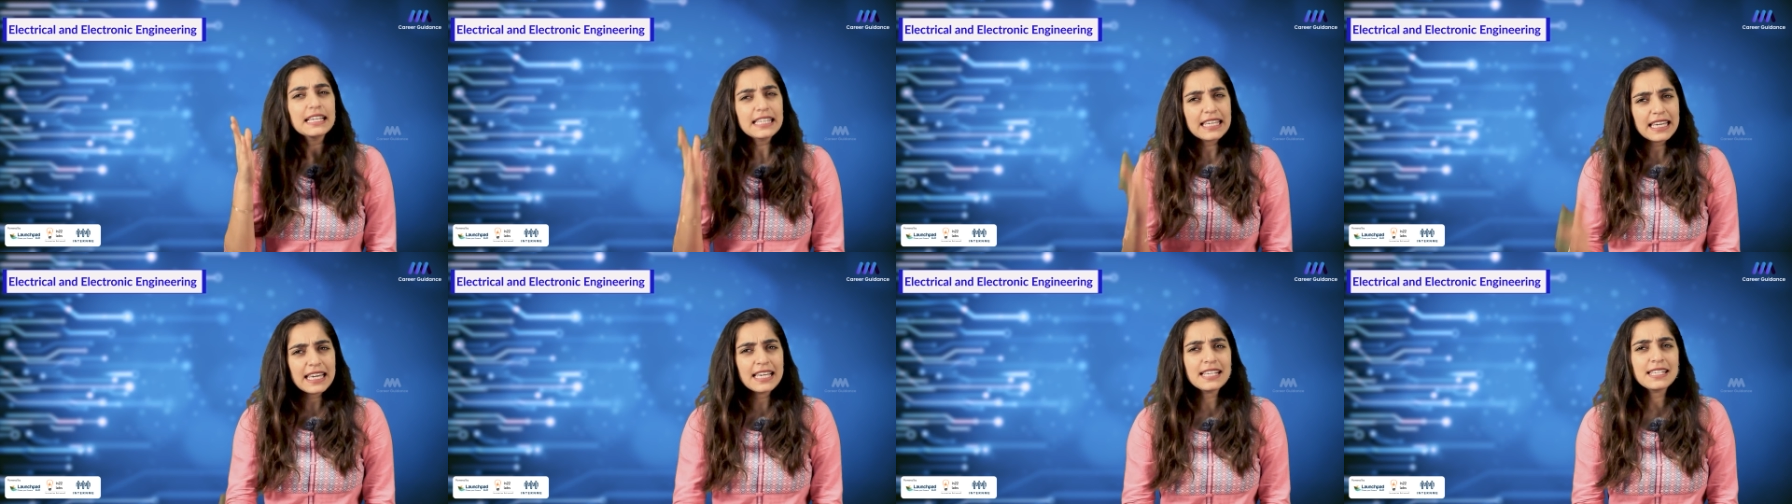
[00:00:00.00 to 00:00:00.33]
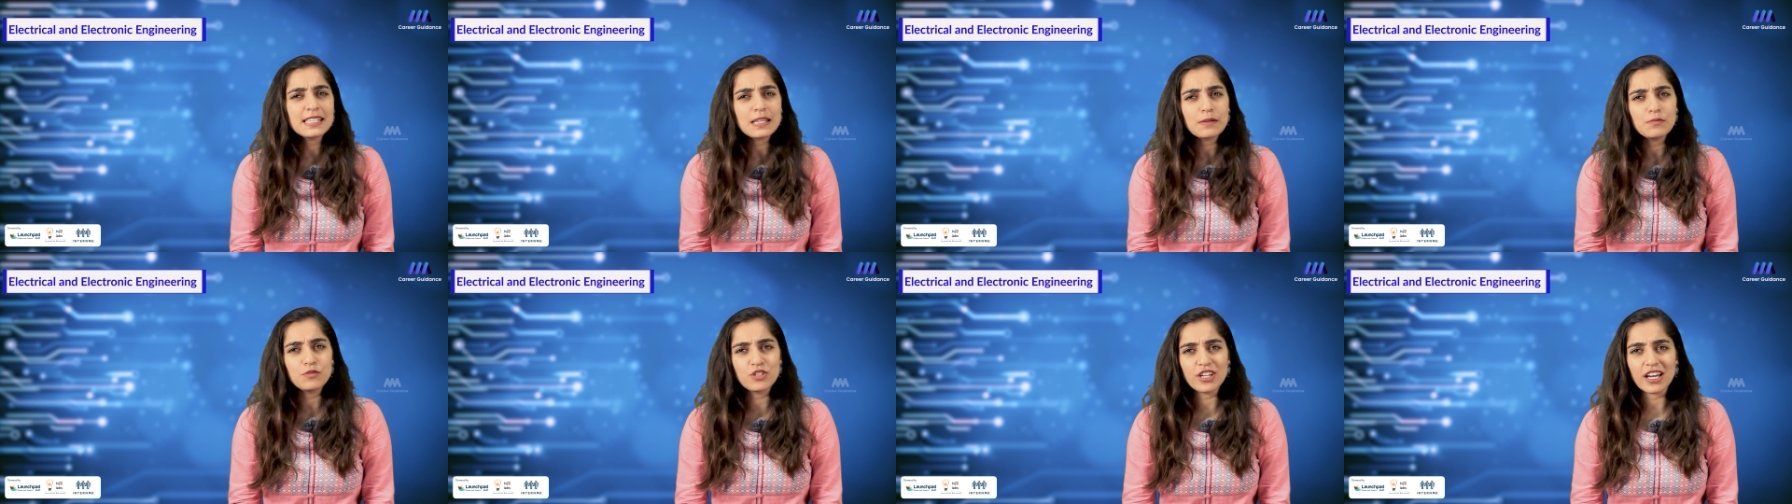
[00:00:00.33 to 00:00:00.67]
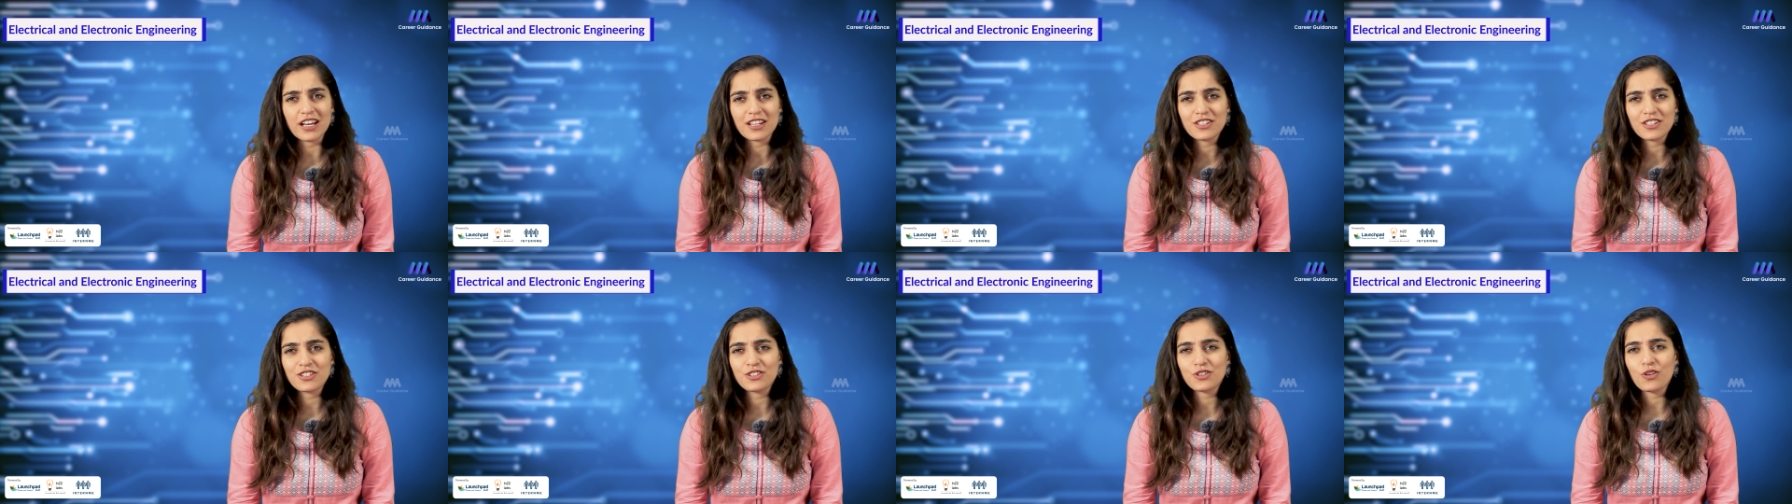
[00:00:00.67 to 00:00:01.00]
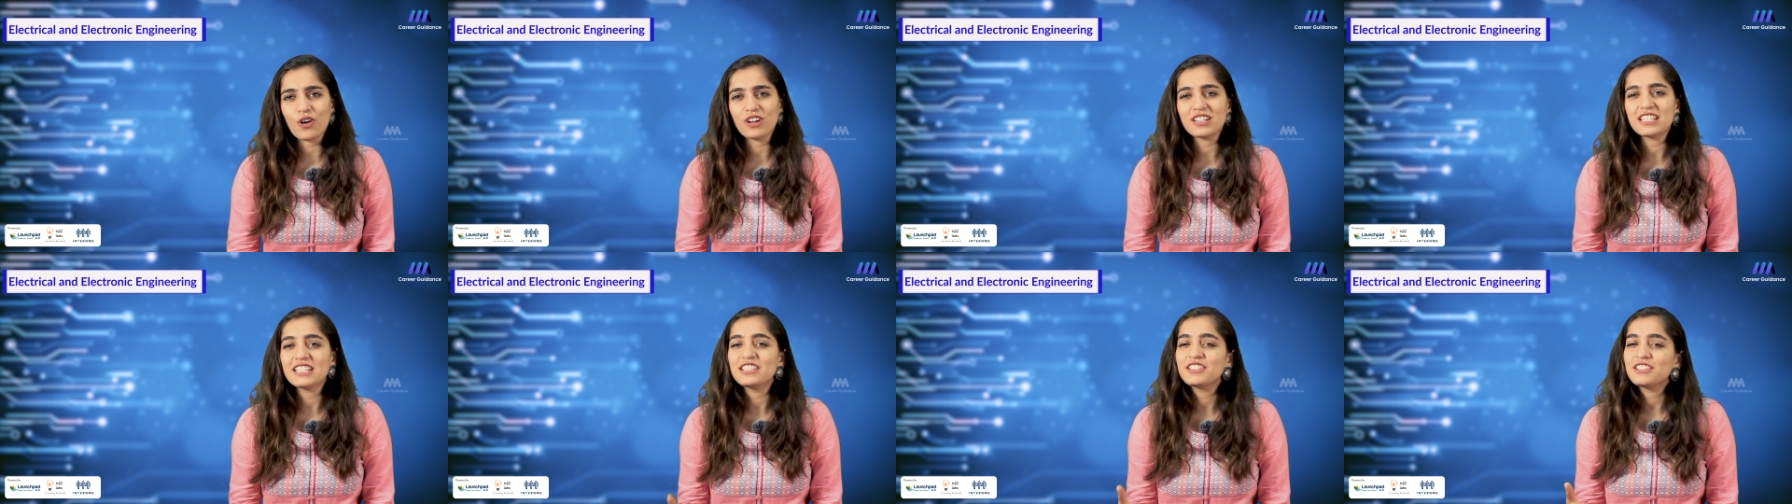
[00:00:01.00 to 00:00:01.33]
Key subjects
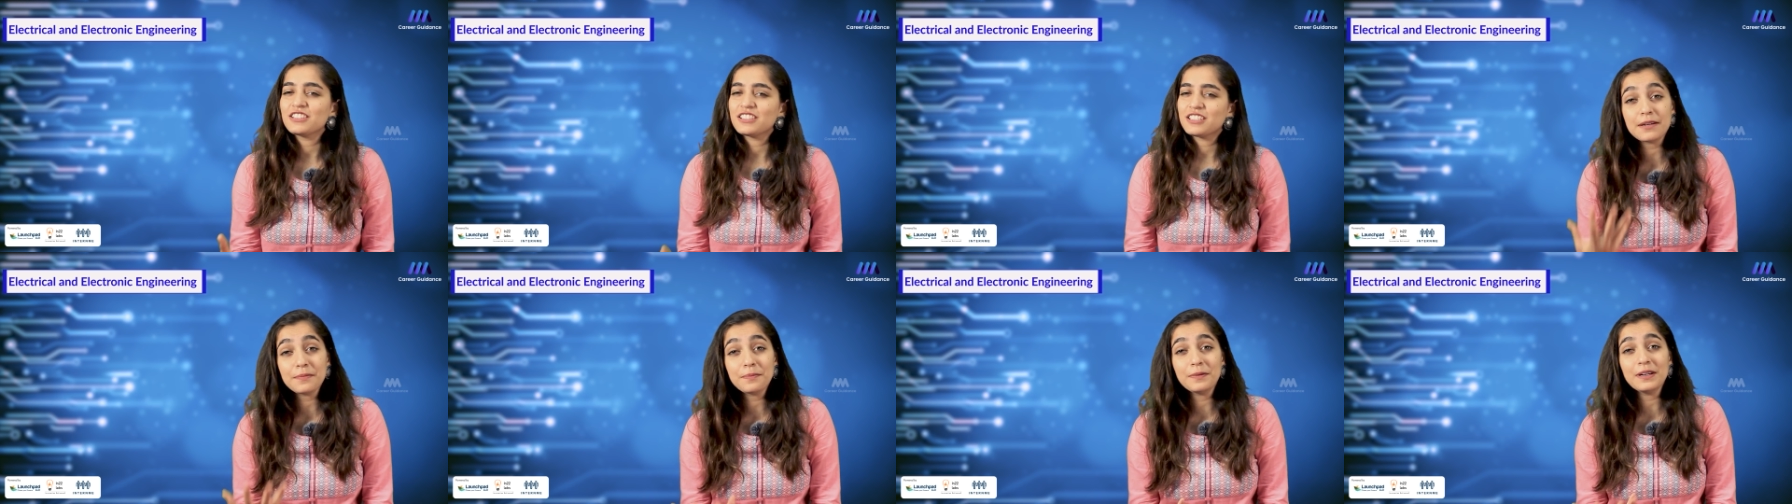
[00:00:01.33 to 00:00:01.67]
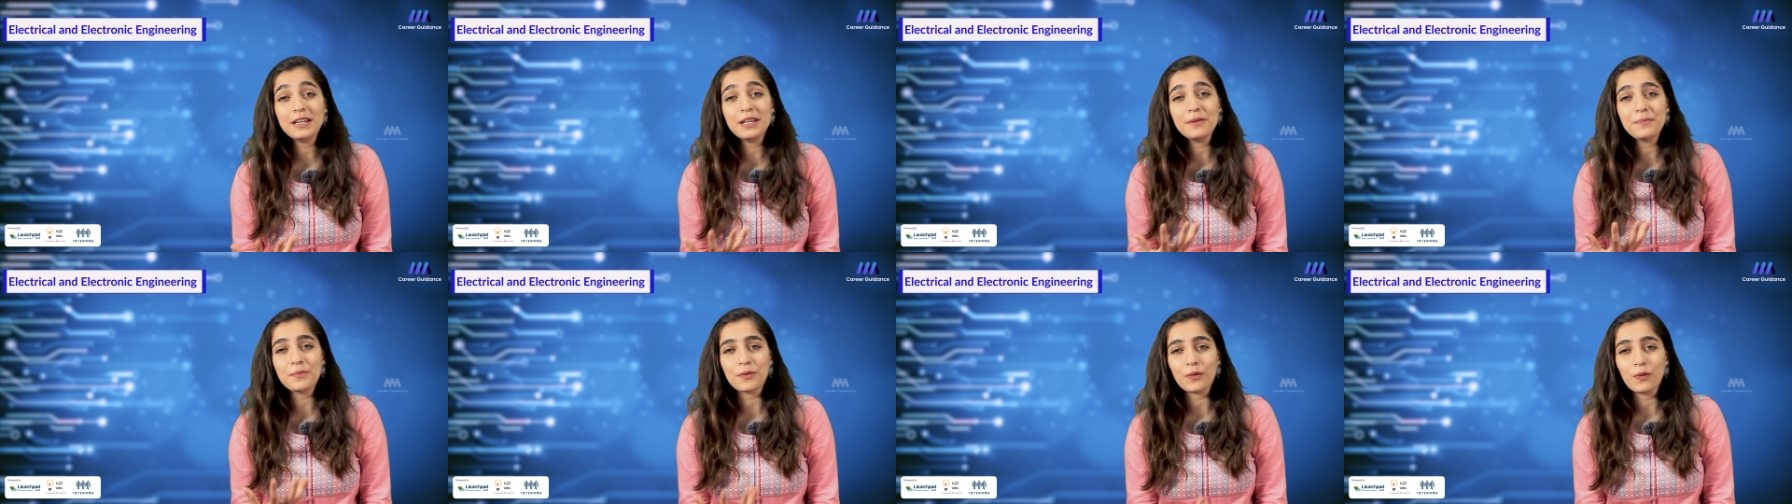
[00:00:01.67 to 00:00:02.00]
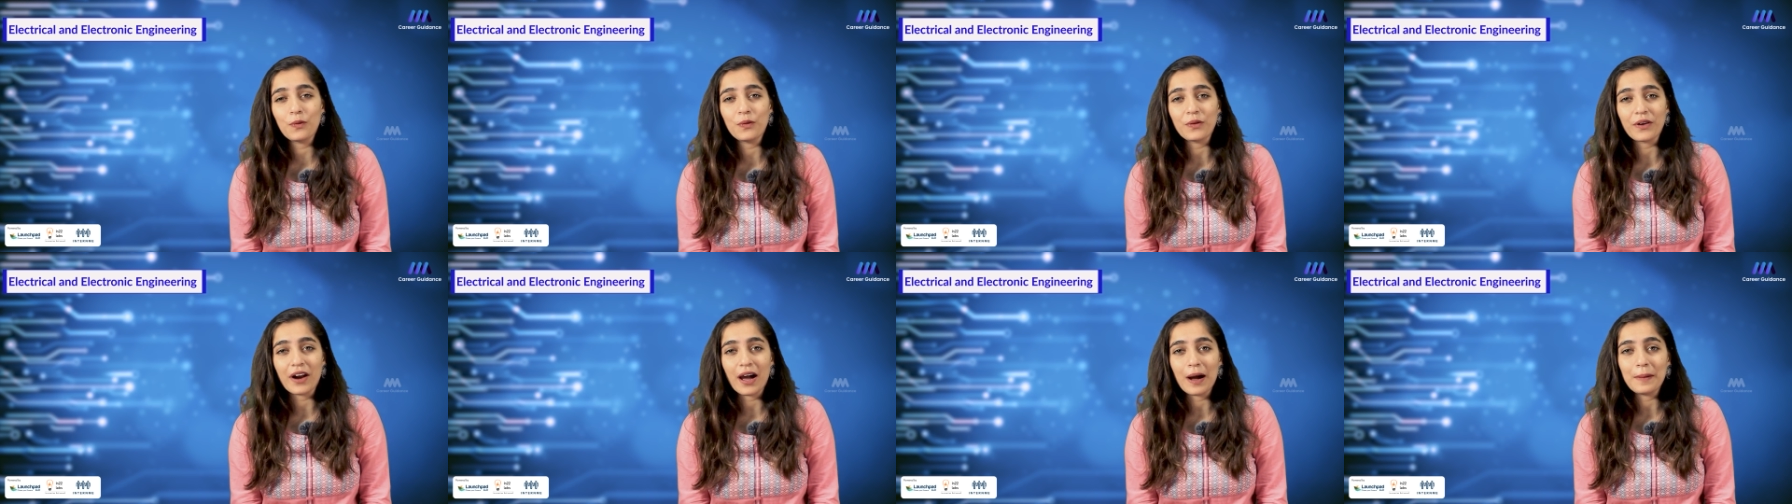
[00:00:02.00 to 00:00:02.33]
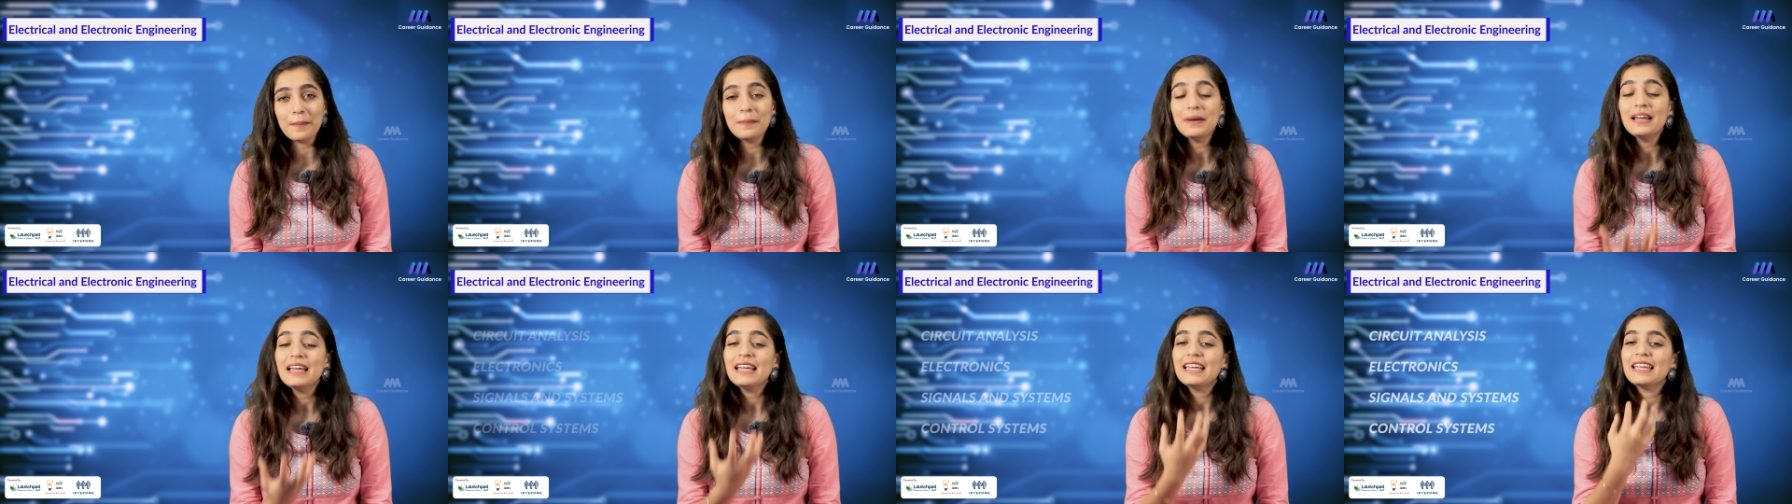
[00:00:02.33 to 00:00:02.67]
taught in EEE
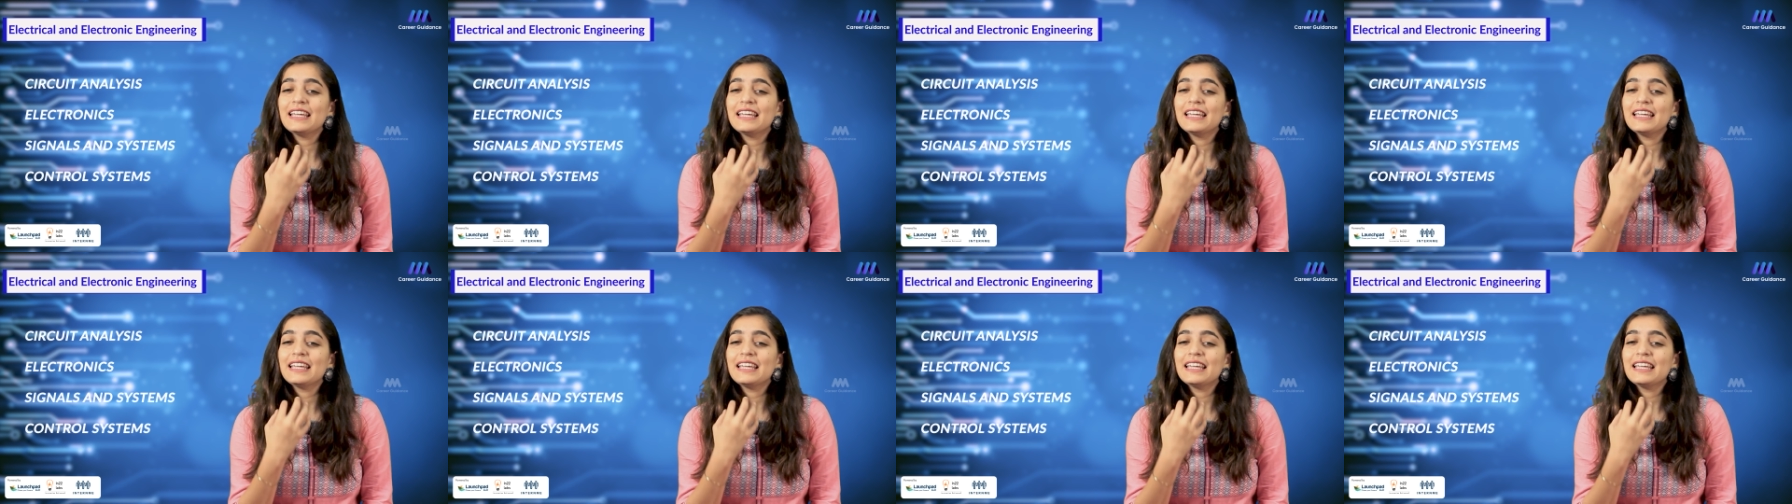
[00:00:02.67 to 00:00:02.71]
program